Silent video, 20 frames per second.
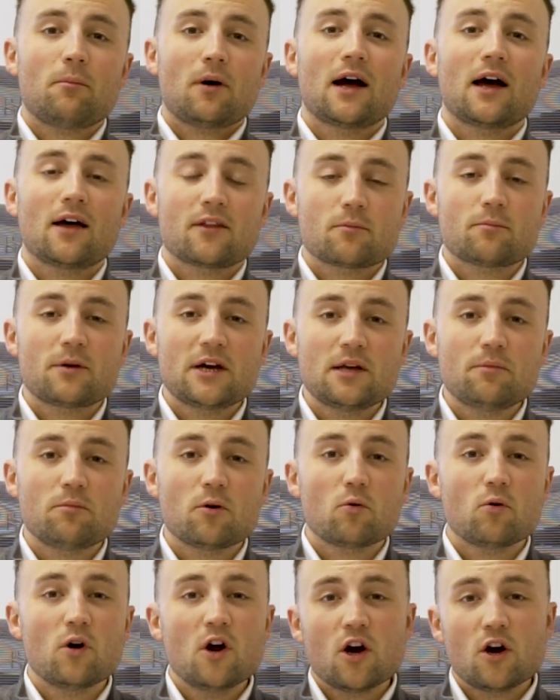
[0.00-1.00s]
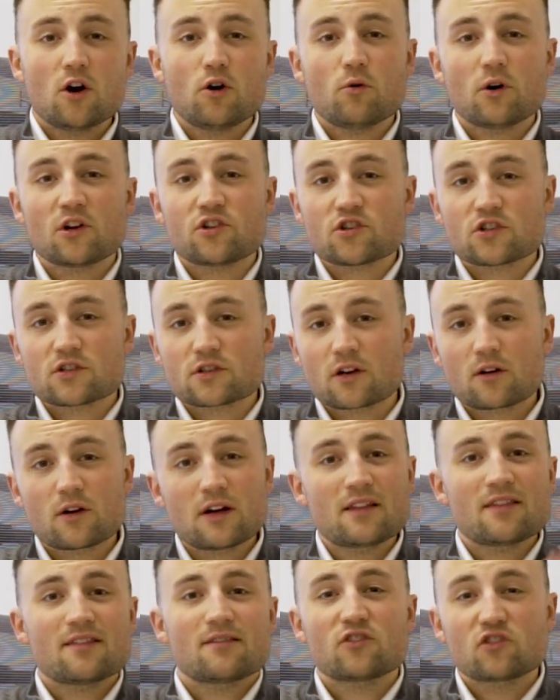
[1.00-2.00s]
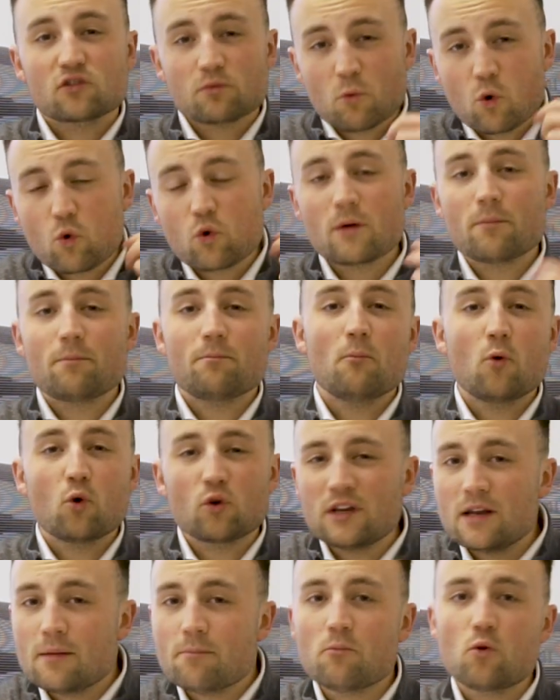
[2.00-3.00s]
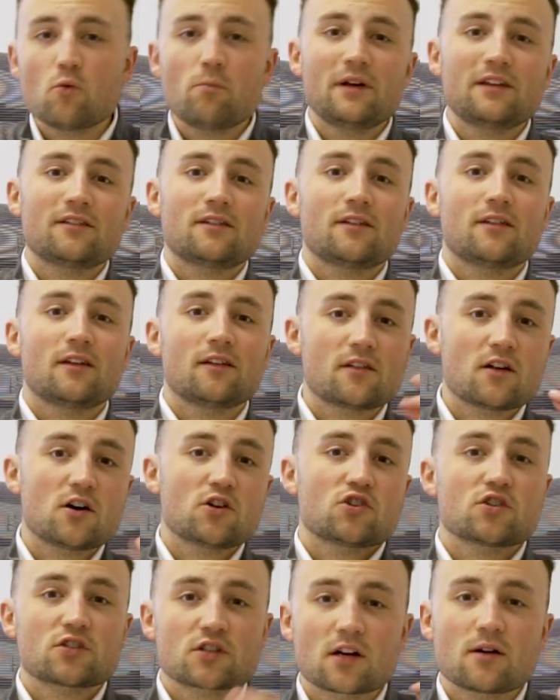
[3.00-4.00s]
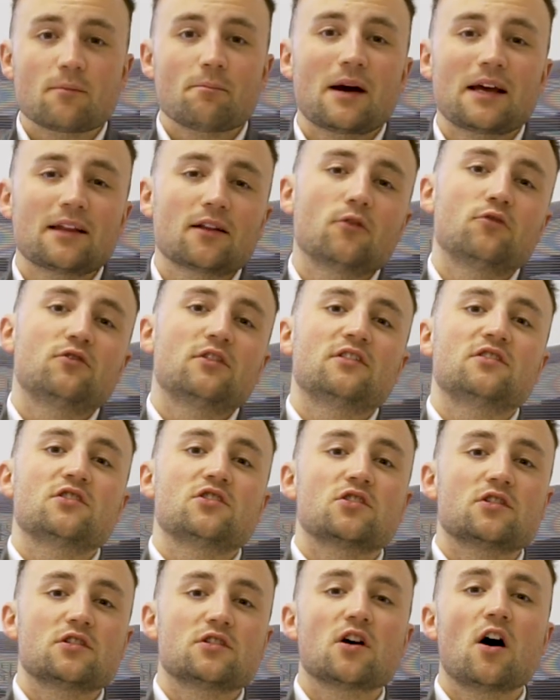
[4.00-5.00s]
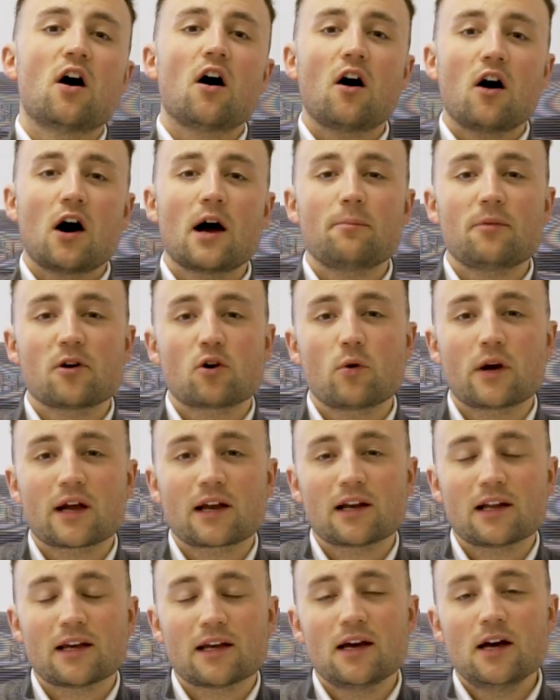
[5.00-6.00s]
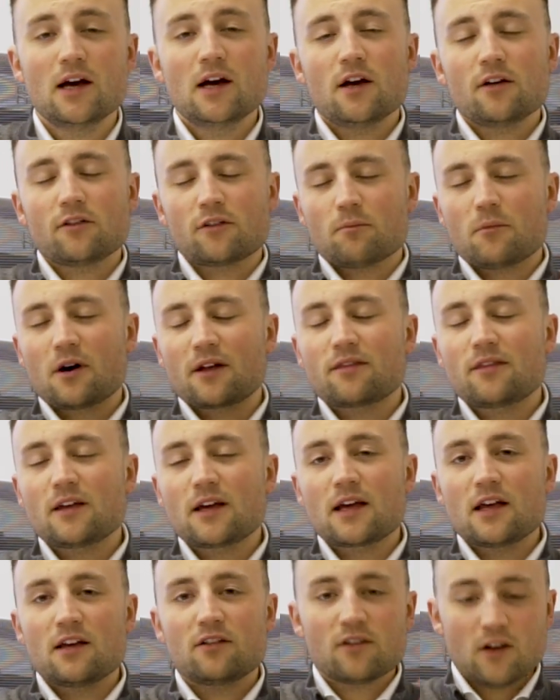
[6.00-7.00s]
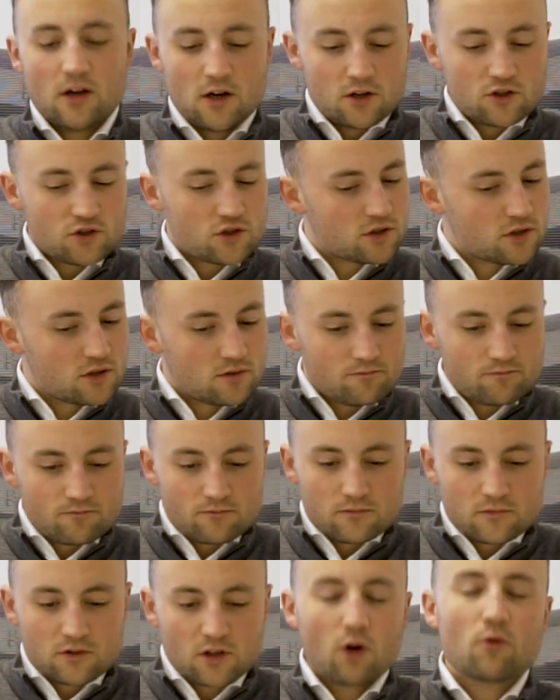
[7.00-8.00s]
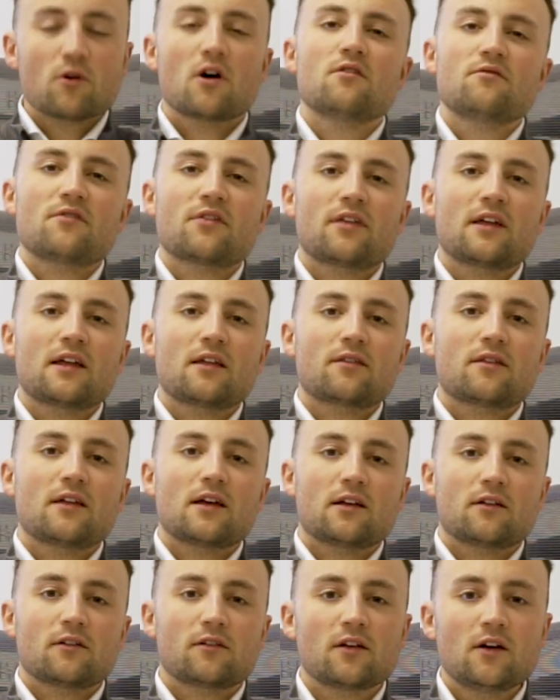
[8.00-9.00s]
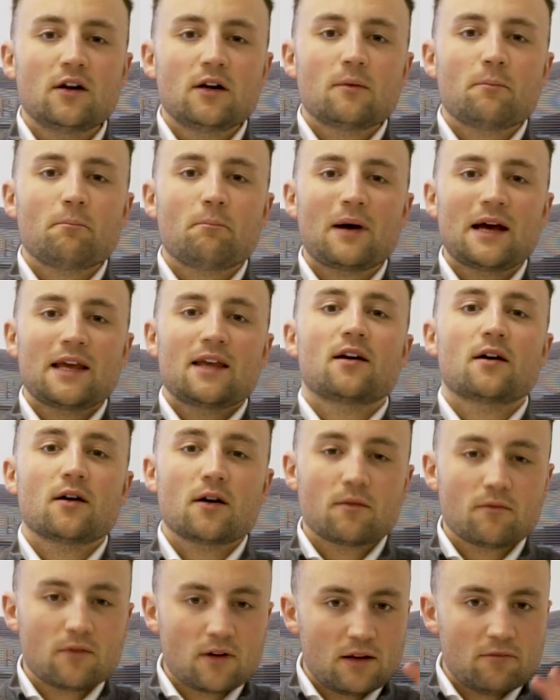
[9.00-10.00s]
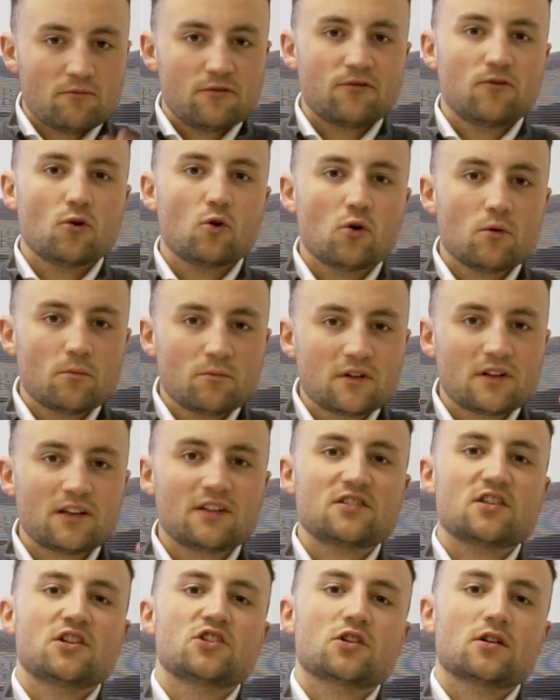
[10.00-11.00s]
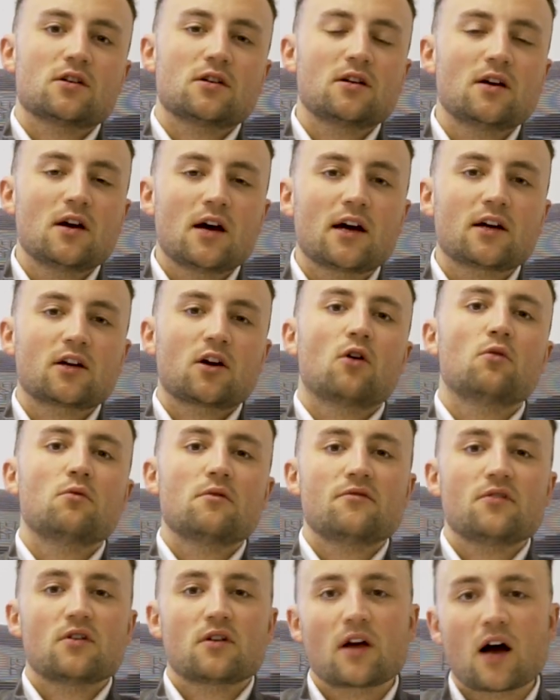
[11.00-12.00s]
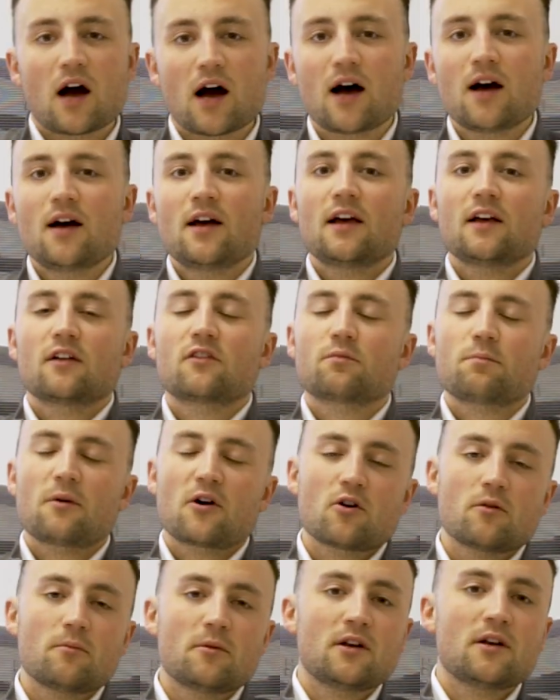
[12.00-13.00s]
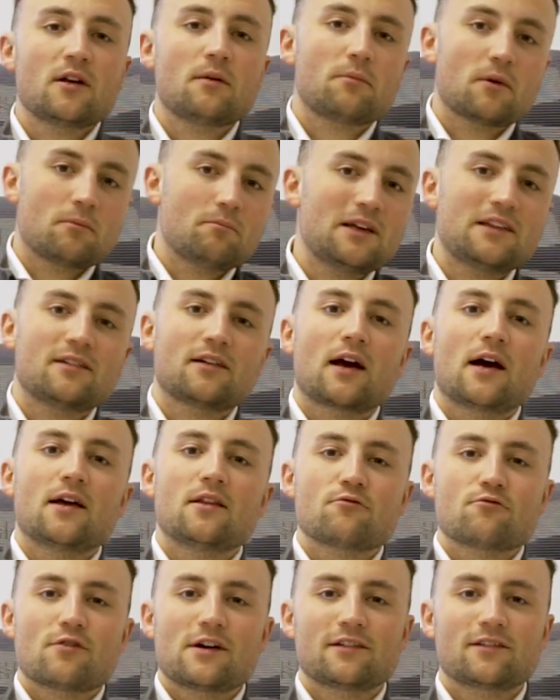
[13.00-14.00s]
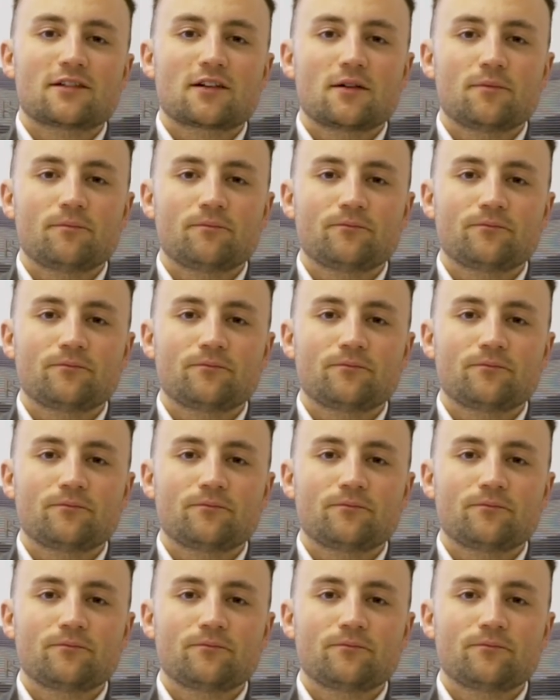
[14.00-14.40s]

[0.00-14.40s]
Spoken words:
by other people who are just smaller, more nimble businesses that are just going to make those decisions hyper quickly. So my thing is, just don't overthink things. Make an informed decision and go with your gut, experiment, but mitigate the risk.